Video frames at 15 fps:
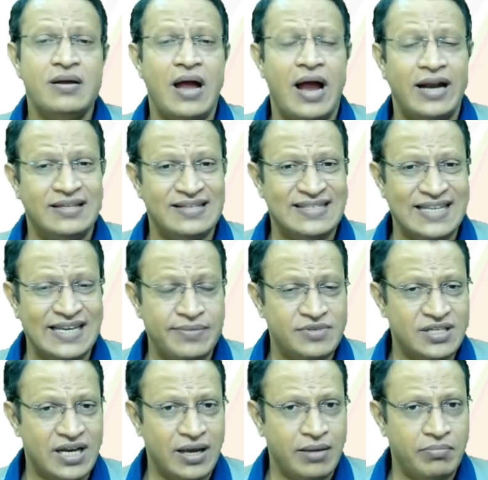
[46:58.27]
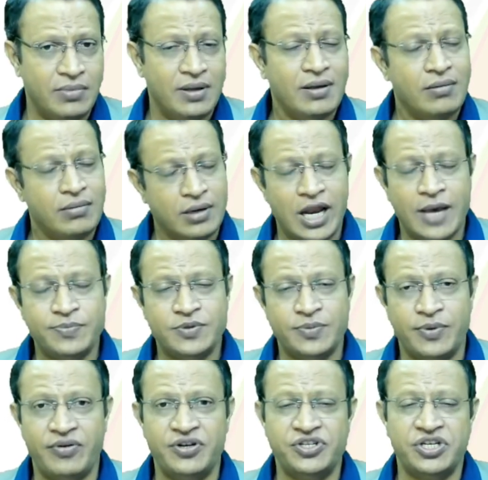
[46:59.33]
At the same time, relapse
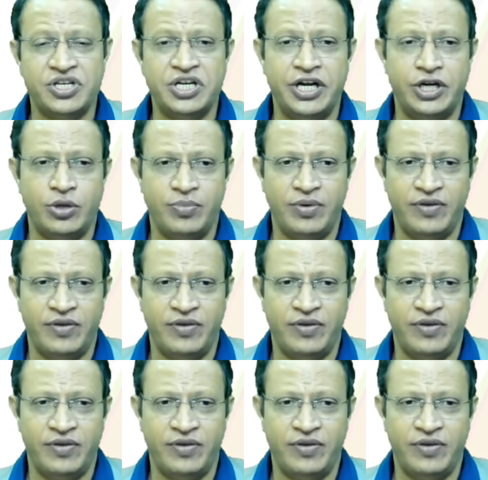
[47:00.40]
prevention need to be